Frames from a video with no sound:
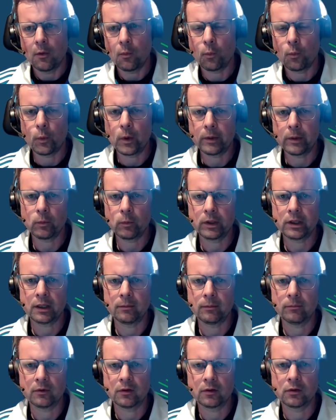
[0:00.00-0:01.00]
When we
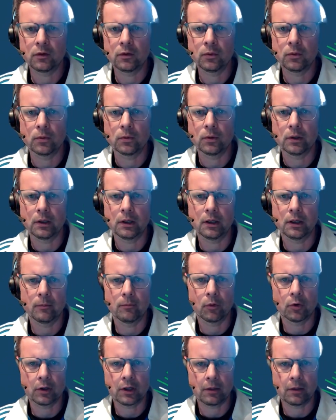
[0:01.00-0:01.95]
come to more